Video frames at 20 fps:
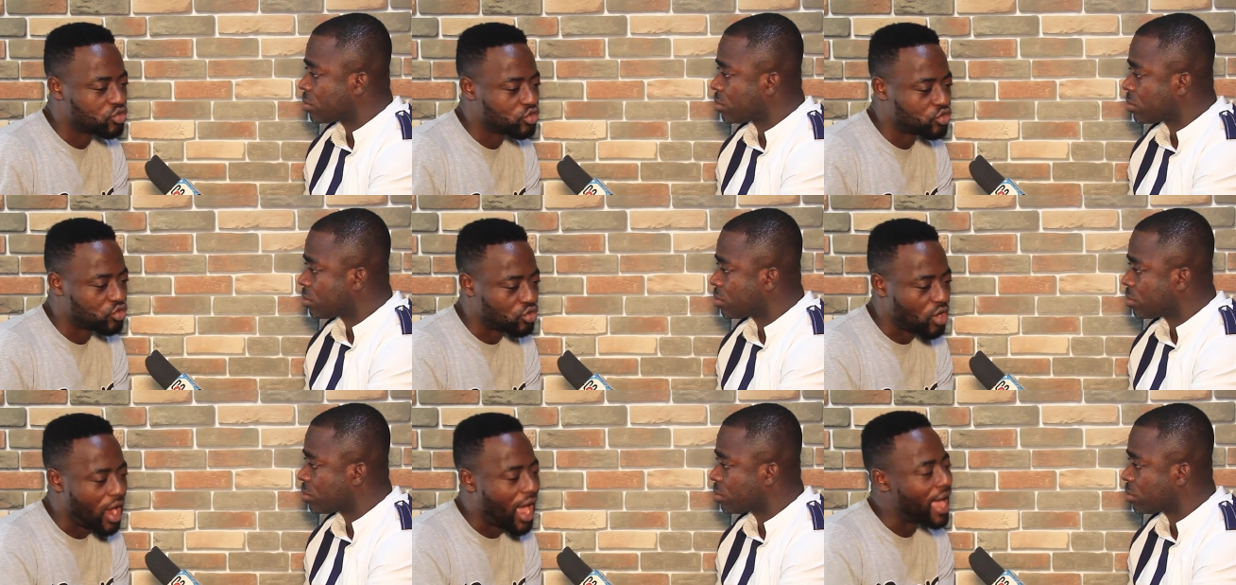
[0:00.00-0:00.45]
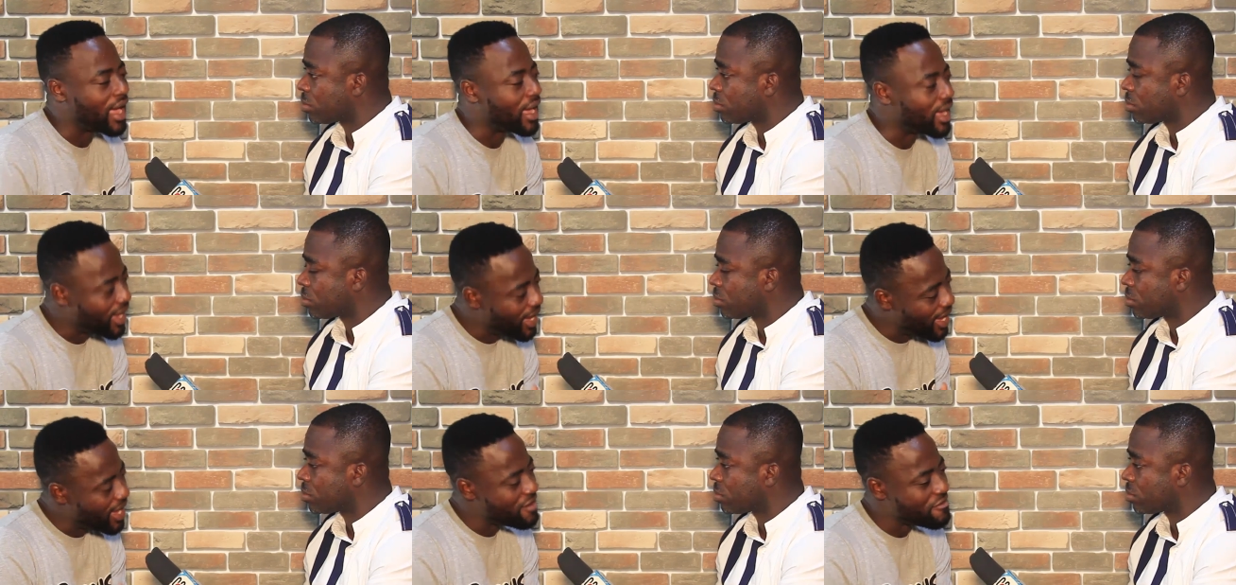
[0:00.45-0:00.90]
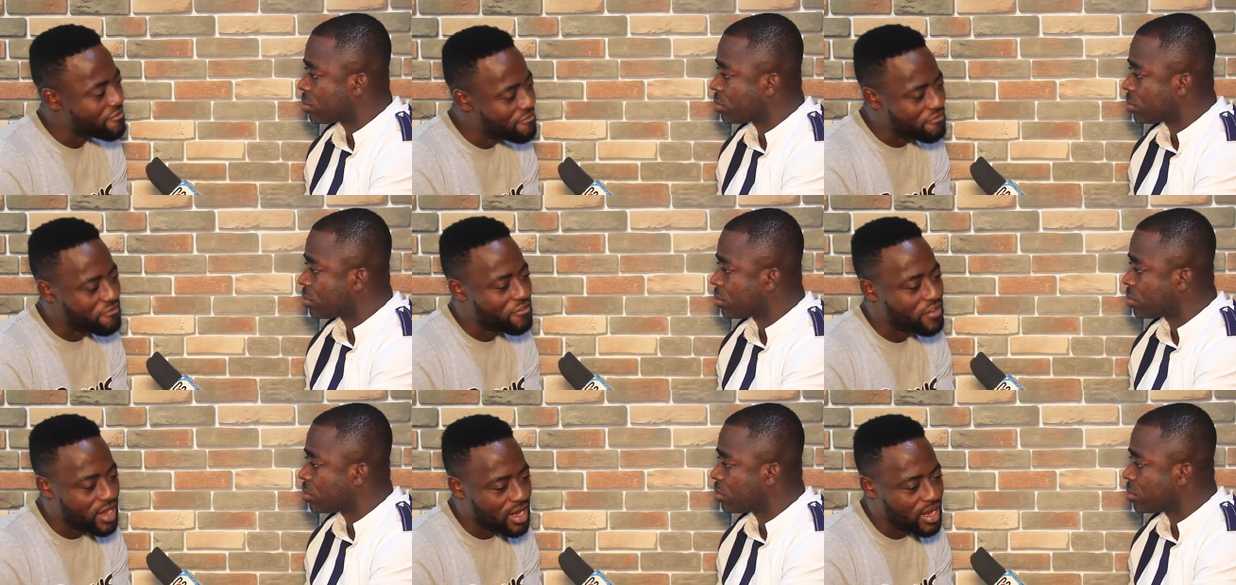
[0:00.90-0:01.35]
Speaker 1: try
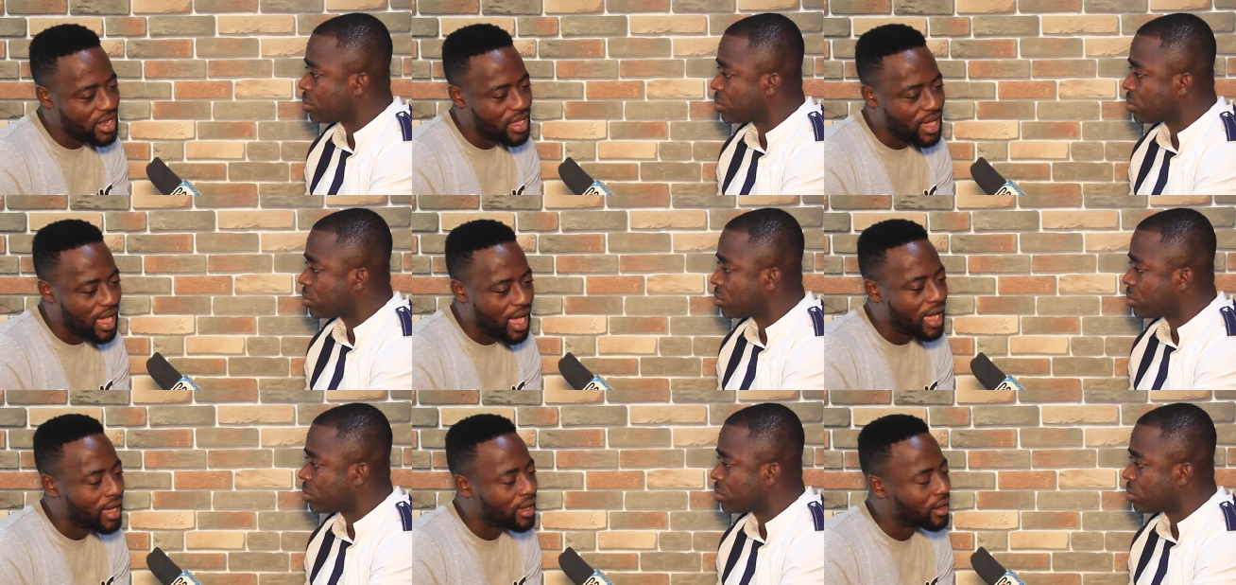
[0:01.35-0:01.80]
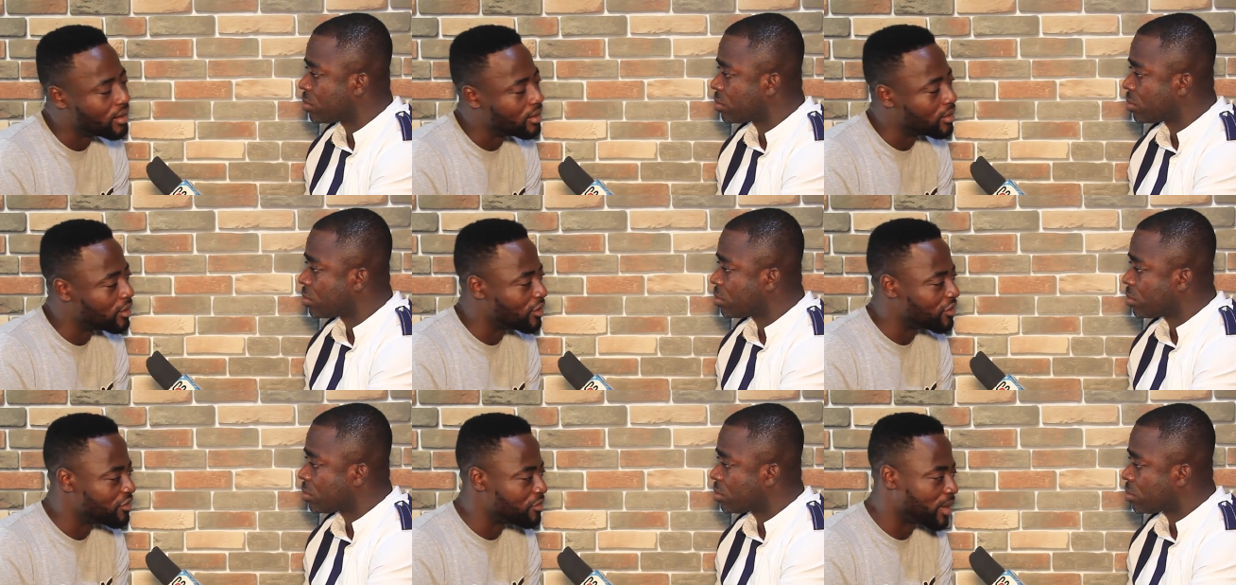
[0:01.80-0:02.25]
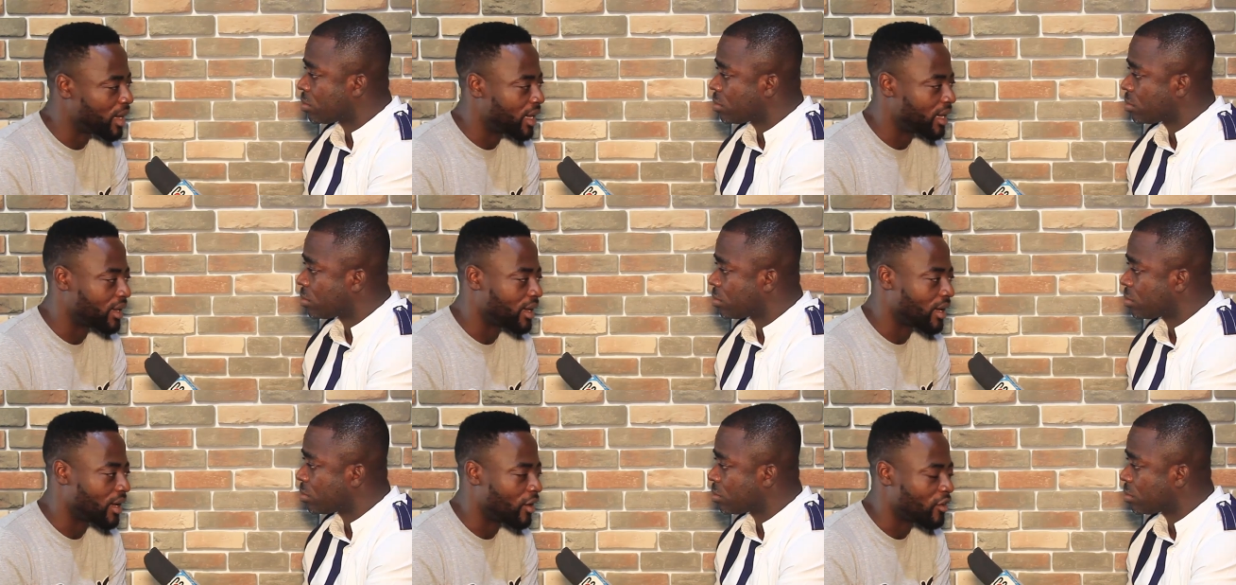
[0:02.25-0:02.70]
every angle of my
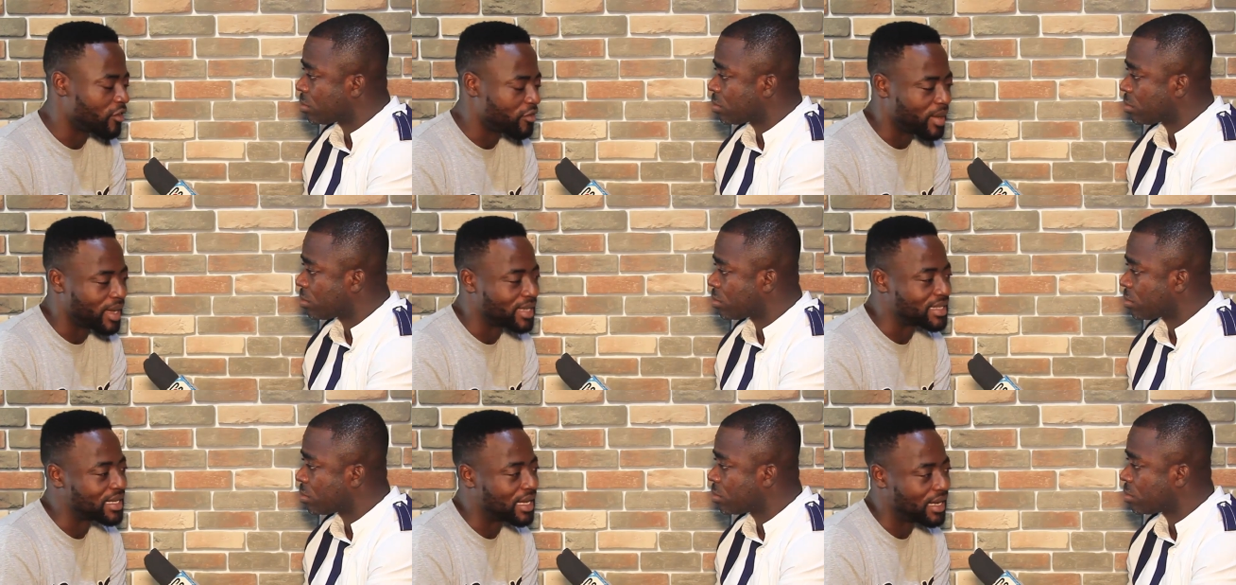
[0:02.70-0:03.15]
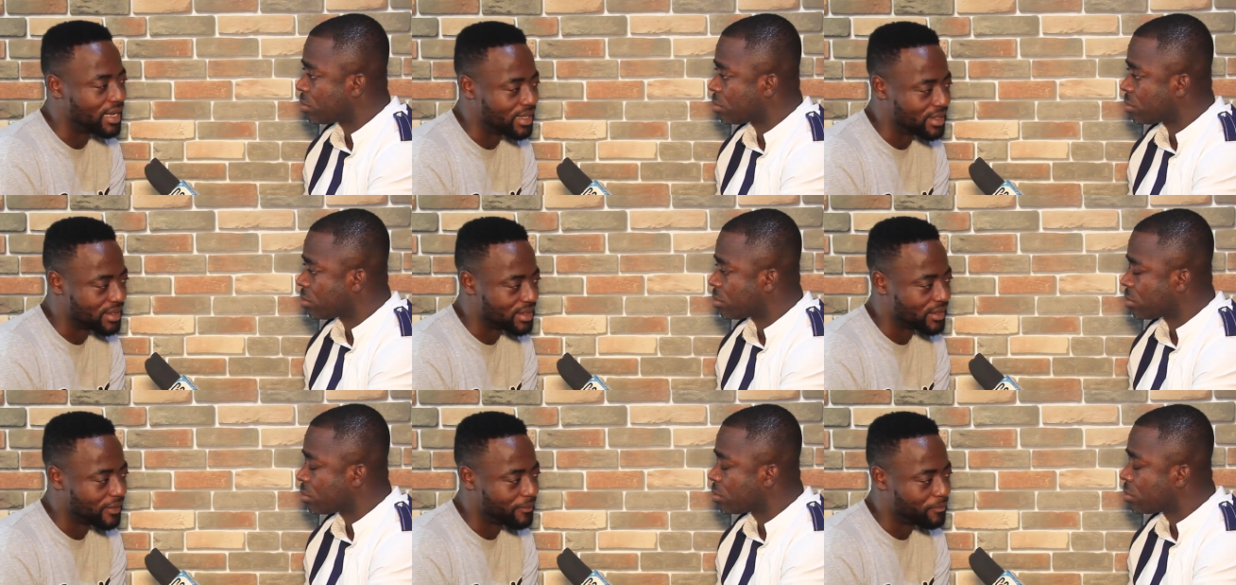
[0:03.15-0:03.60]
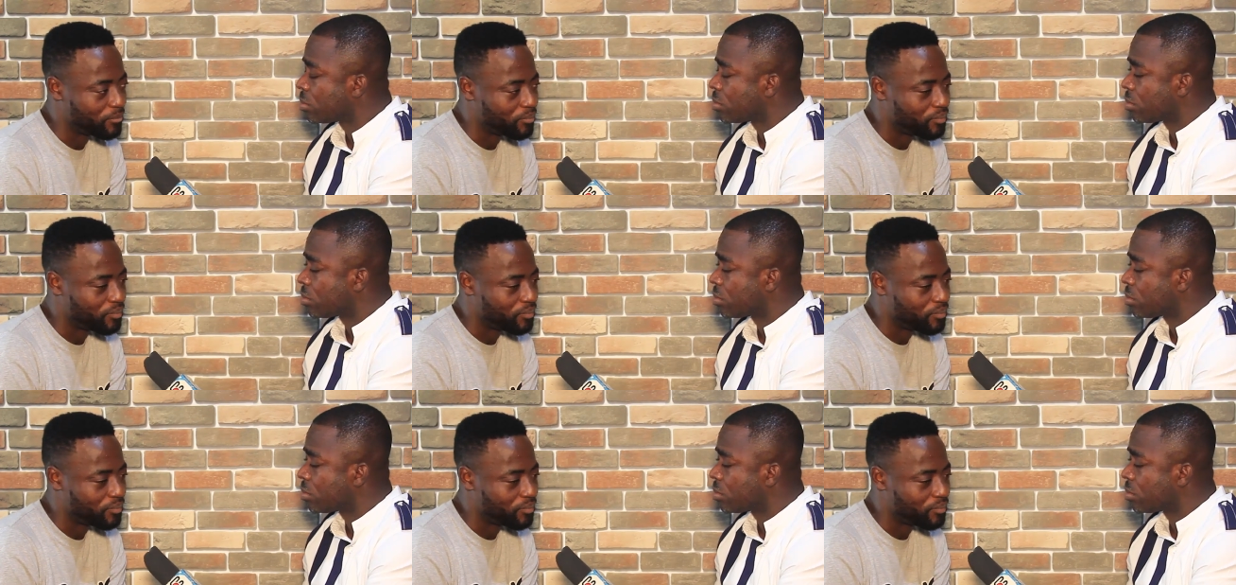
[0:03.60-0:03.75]
of my talent.